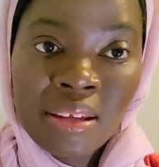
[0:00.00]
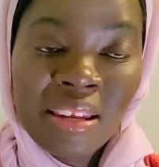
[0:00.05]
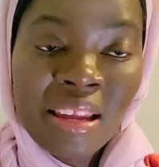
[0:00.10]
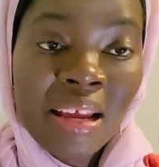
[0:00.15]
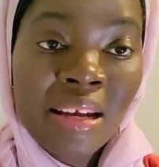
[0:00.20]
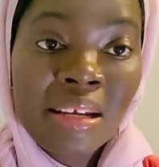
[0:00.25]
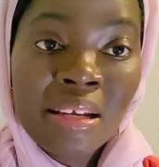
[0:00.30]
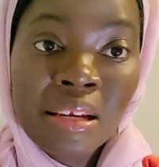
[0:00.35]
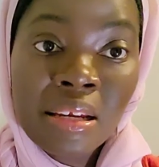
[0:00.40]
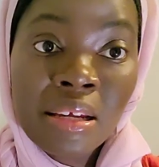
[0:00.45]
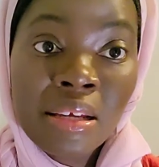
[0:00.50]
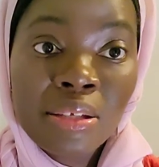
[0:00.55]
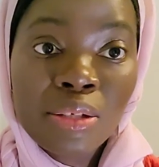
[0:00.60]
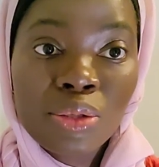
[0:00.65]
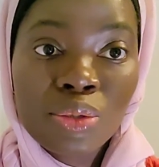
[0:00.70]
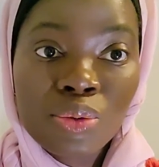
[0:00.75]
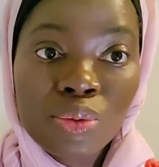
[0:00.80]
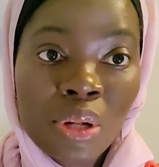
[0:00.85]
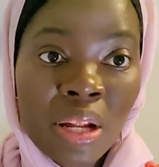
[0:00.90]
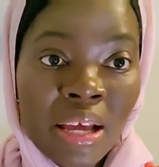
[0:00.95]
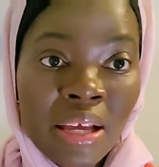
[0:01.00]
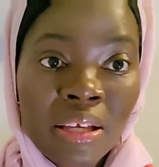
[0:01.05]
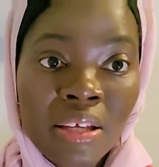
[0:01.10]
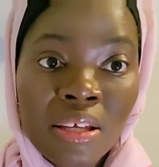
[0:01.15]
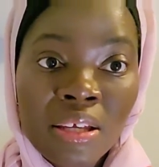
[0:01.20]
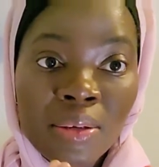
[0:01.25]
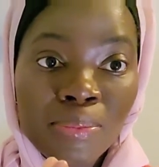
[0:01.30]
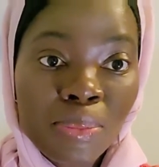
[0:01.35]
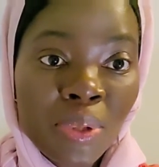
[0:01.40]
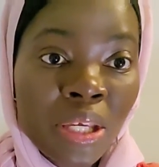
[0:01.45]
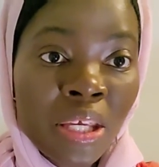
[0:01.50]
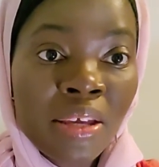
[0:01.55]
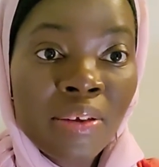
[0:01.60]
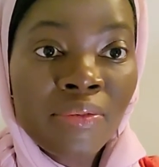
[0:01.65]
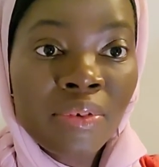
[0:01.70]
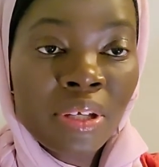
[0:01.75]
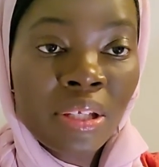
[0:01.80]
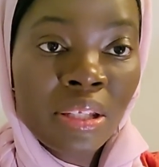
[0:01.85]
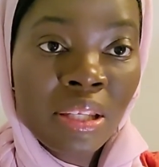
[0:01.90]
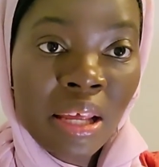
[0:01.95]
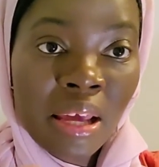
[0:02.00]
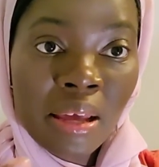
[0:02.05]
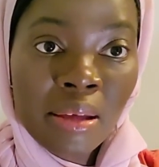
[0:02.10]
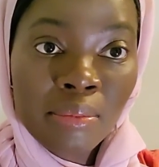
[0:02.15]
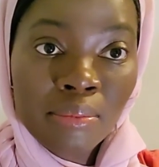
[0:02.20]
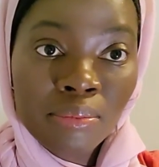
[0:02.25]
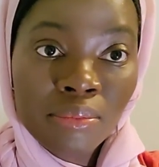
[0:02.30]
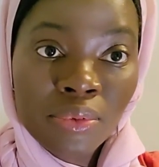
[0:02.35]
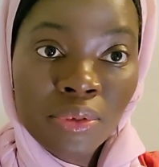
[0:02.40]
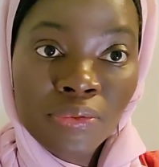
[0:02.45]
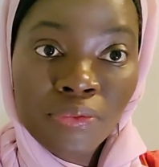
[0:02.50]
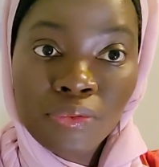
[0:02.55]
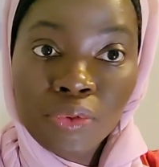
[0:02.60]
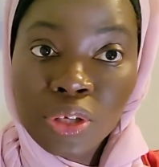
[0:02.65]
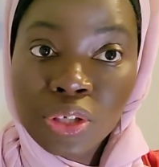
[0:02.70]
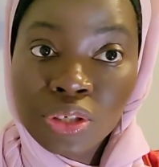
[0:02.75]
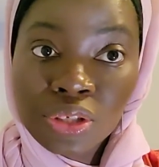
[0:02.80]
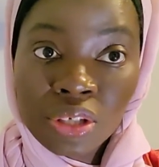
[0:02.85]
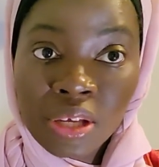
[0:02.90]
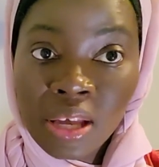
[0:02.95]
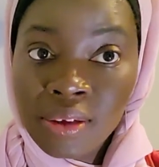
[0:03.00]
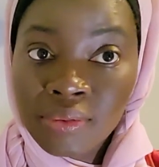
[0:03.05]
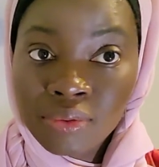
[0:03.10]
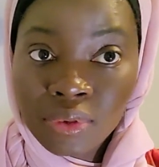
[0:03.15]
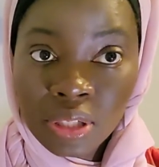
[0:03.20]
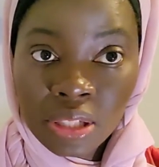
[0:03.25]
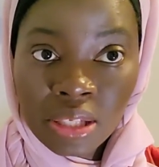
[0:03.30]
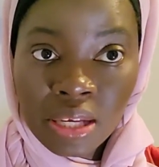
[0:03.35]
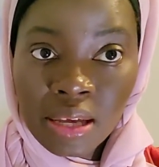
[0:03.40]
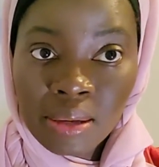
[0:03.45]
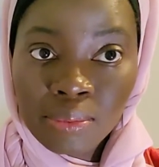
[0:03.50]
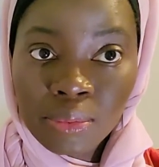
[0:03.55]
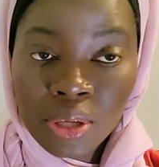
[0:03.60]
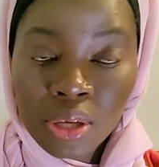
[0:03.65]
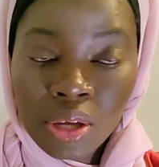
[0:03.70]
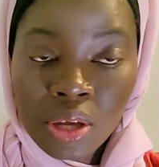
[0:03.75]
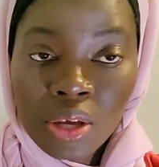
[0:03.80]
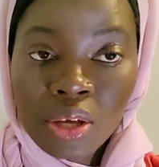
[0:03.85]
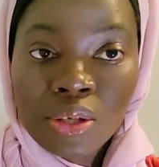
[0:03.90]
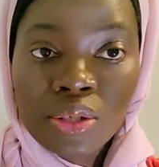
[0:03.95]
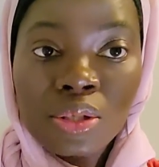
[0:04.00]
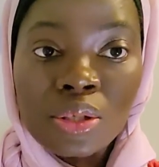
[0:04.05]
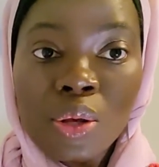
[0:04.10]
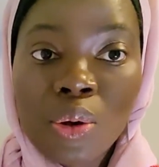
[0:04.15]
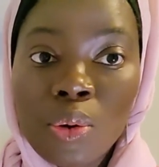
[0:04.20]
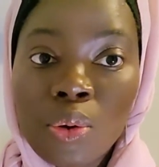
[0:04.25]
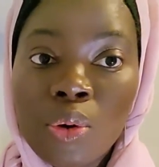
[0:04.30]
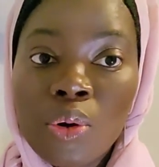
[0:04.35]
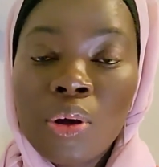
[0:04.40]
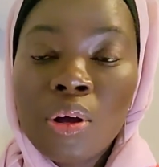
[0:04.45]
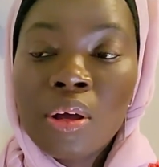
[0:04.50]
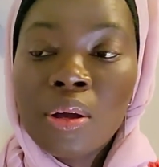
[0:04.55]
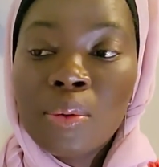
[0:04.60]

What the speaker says: than it is to like to be giving them fish every time. So